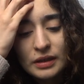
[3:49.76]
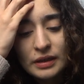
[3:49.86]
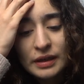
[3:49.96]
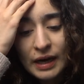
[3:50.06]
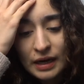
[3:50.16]

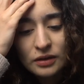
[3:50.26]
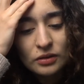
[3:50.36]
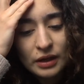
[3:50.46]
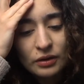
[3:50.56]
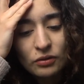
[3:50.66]

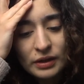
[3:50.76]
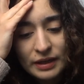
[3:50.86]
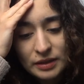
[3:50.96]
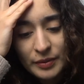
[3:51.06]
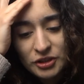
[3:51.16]

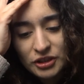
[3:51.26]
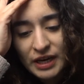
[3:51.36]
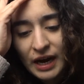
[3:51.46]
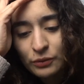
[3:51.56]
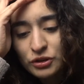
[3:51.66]

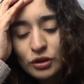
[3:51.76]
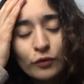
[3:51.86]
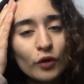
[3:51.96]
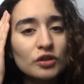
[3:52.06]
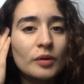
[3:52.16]
was still
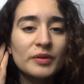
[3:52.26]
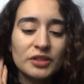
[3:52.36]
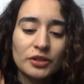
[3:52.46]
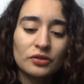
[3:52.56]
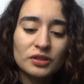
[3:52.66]
focused on
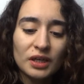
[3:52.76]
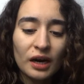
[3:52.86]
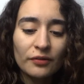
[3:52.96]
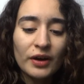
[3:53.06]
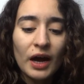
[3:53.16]
material
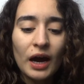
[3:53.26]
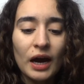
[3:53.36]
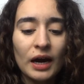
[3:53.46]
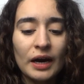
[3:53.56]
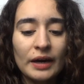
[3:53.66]
stuff.
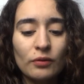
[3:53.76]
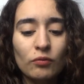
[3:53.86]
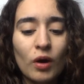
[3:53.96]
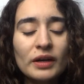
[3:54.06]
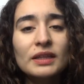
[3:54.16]
I
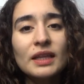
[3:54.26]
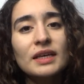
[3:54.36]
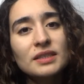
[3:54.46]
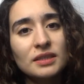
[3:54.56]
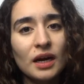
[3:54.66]
wanted
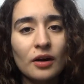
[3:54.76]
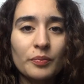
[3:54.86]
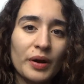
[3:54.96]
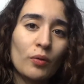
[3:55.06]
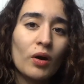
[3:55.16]
less stuff,
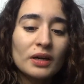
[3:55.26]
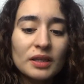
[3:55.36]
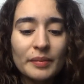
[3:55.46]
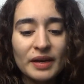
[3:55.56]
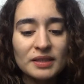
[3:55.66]
but I wanted
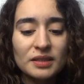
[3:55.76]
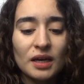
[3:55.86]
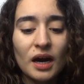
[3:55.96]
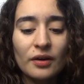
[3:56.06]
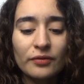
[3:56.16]
the best
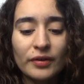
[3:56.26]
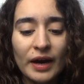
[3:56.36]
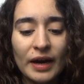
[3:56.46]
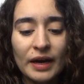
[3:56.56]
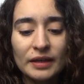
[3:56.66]
stuff,
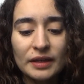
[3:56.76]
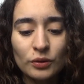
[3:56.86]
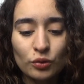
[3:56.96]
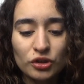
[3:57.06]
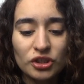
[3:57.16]
and it
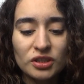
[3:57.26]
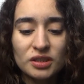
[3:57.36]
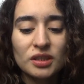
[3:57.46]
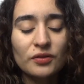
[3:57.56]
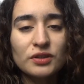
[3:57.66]
was just
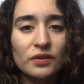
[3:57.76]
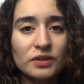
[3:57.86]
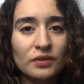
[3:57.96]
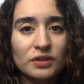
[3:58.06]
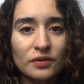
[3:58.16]

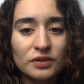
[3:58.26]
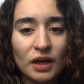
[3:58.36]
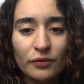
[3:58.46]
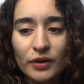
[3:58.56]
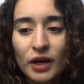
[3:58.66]

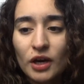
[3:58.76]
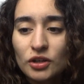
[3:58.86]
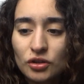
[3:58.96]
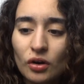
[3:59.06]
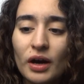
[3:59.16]
stuff.
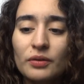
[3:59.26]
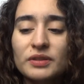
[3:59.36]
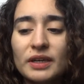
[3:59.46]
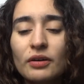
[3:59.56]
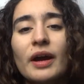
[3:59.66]
So I was
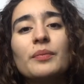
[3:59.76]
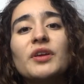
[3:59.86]
like, okay, I'm